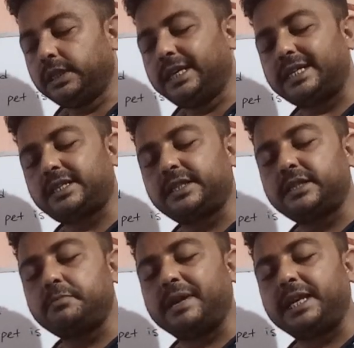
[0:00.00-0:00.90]
He has
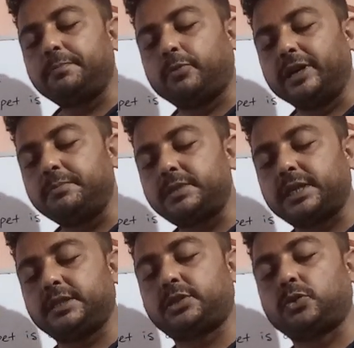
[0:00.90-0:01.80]
written many poems
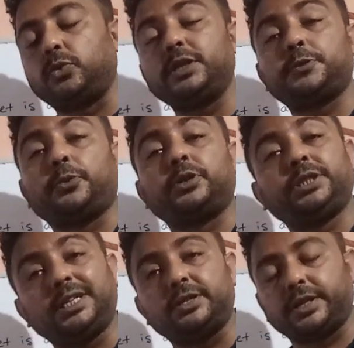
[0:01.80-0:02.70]
and stories for
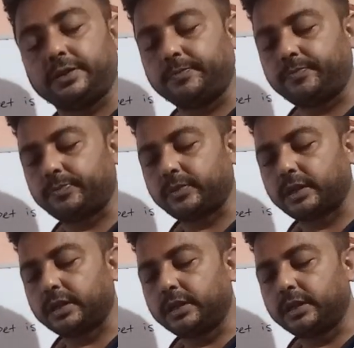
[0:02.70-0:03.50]
children.